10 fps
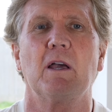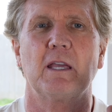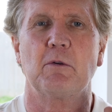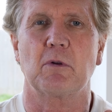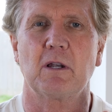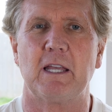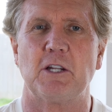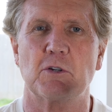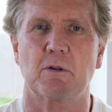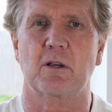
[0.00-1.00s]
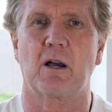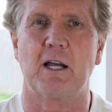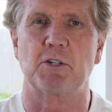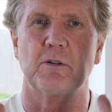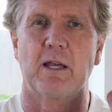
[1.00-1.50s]
He will lead you and
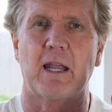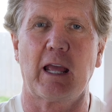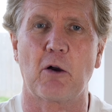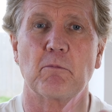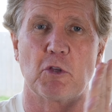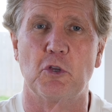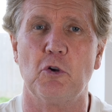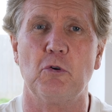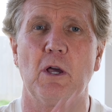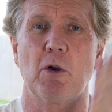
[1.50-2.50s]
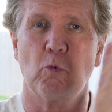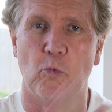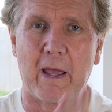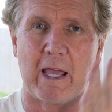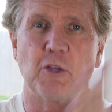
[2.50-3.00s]
guide you and help you
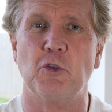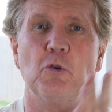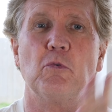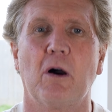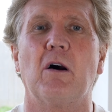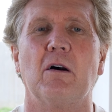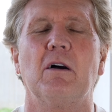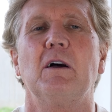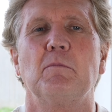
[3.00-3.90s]
where you are,